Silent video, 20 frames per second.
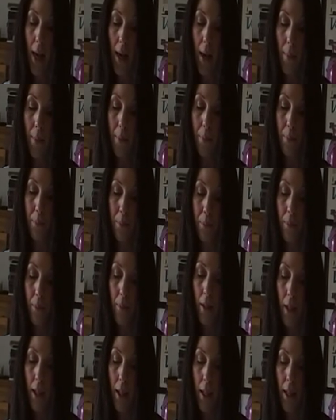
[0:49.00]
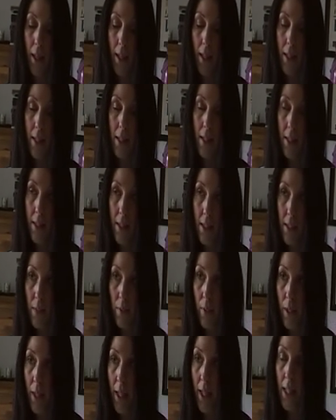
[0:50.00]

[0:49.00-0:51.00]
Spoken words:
In civil